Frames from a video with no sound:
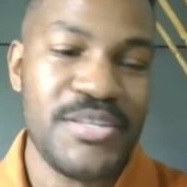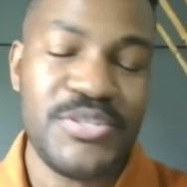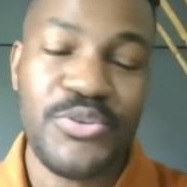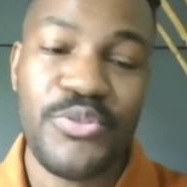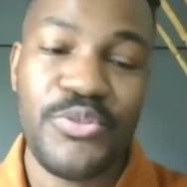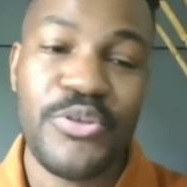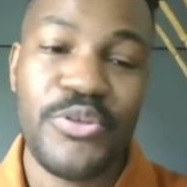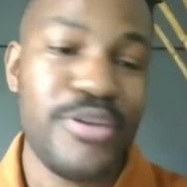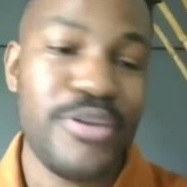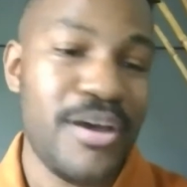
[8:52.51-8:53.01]

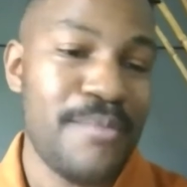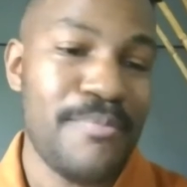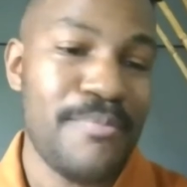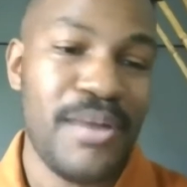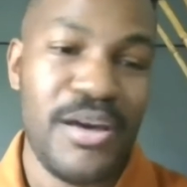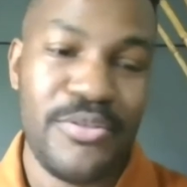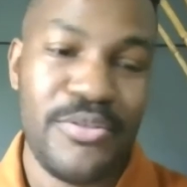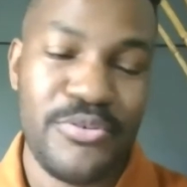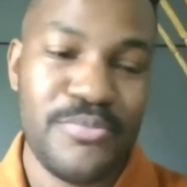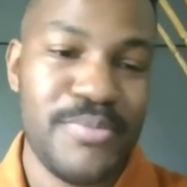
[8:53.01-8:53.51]
So they're not
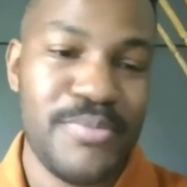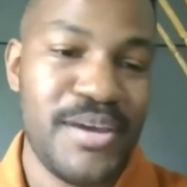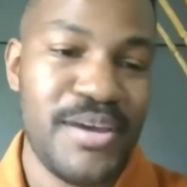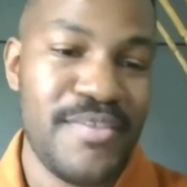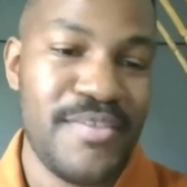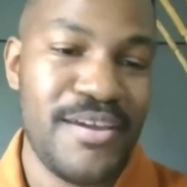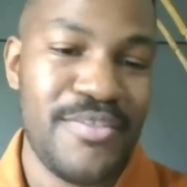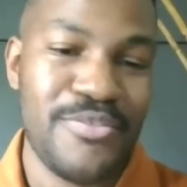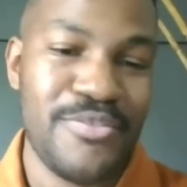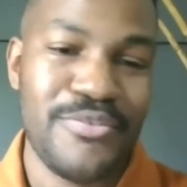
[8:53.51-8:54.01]
bothered by
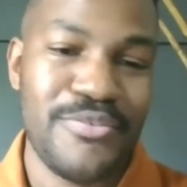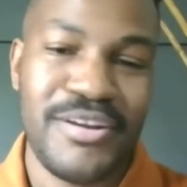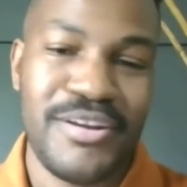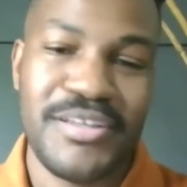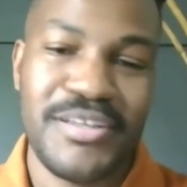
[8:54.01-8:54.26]
that. They're not